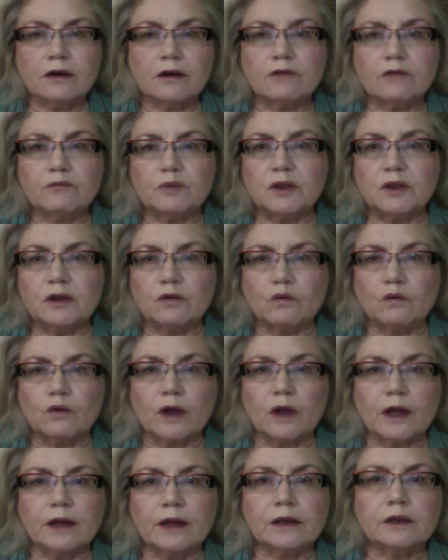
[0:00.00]
of being
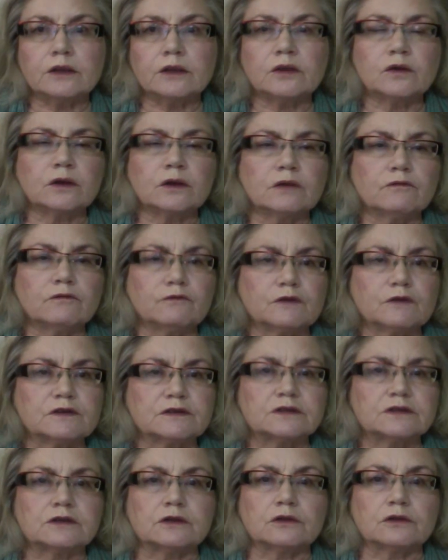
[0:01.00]
wet, you can
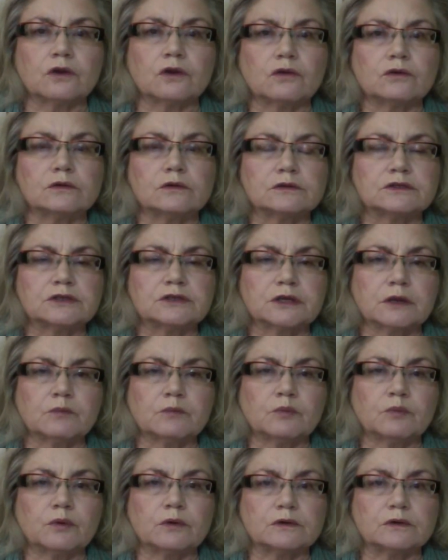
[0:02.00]
visit the local
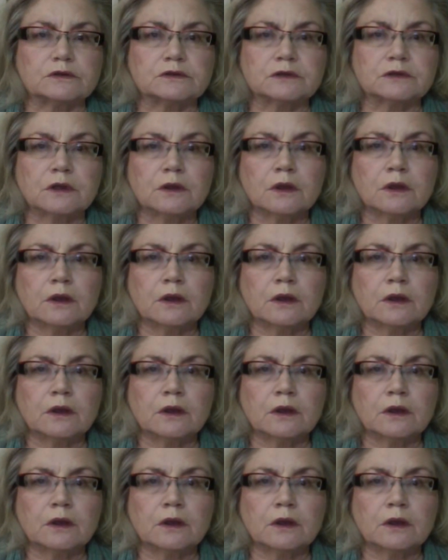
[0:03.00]
temples.